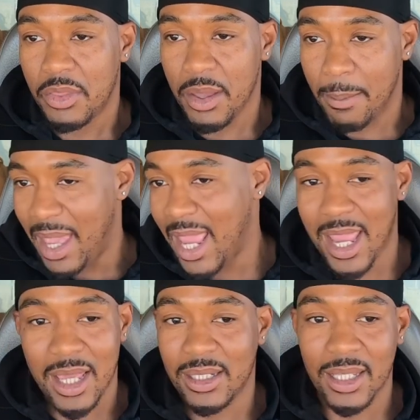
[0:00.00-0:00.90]
the
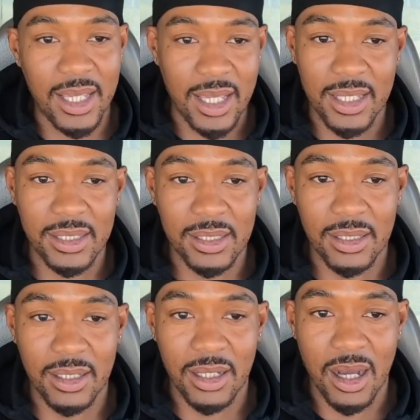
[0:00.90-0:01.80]
man is
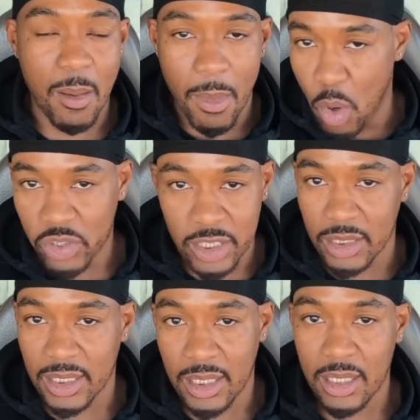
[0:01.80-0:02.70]

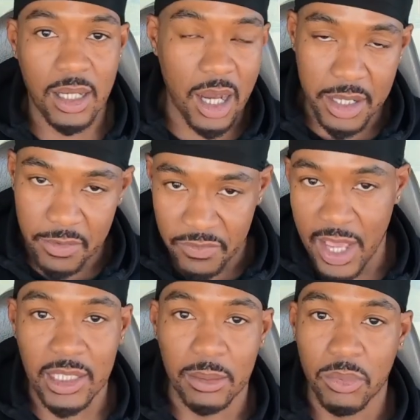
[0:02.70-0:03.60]
emotionally
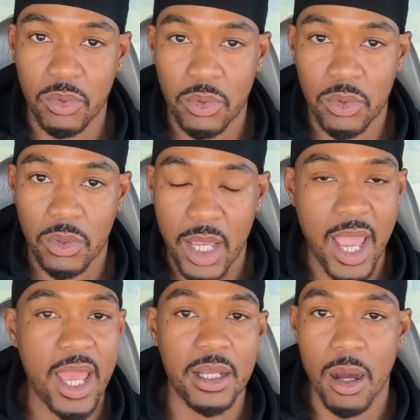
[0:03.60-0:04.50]
unavailable
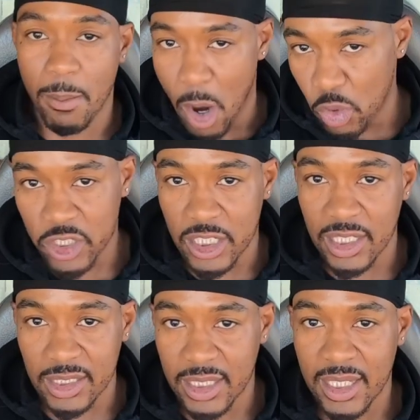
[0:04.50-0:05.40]
and
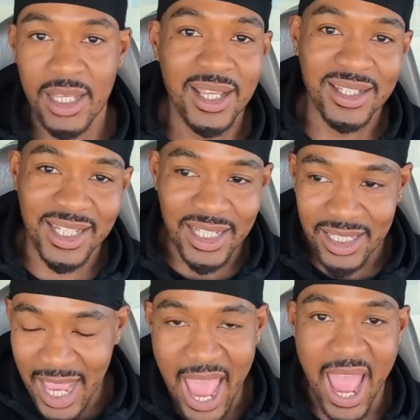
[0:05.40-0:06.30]
emotionally
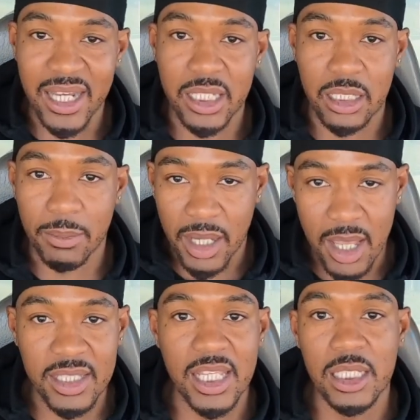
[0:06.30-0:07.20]
detached
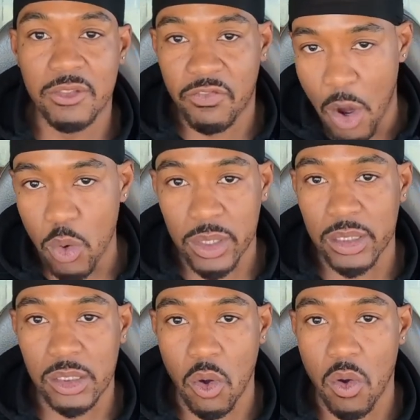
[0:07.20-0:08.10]
because he's
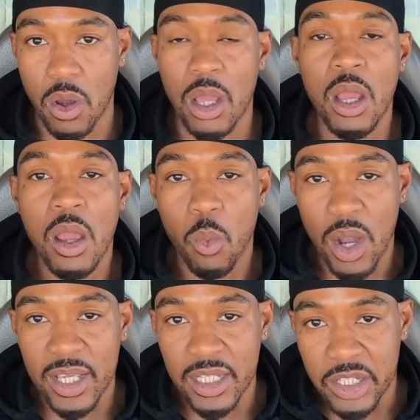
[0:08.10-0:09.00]
focused on
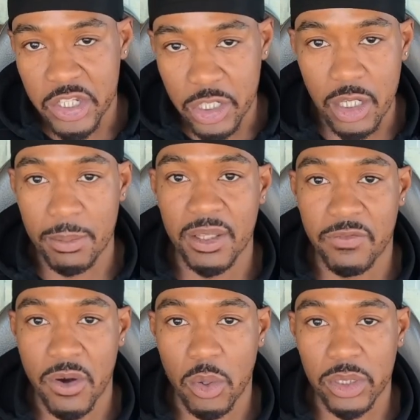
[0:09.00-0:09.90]
what he should be
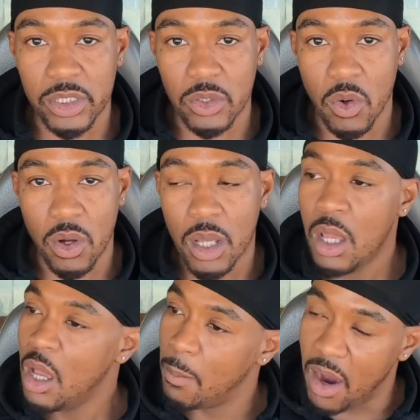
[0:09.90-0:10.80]
focused on.
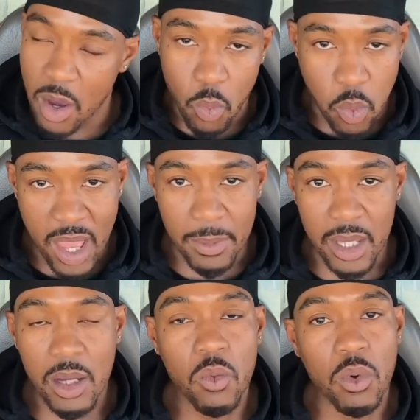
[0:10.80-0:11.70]
But
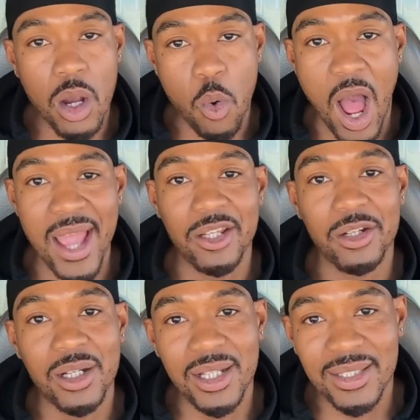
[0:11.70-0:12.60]
women
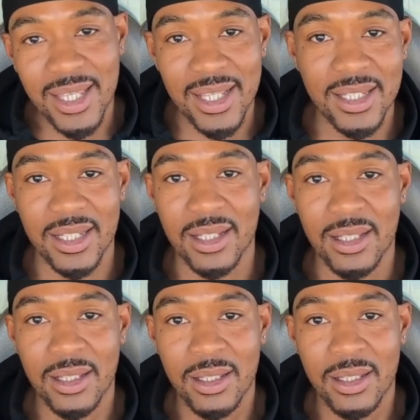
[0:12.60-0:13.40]
require attention.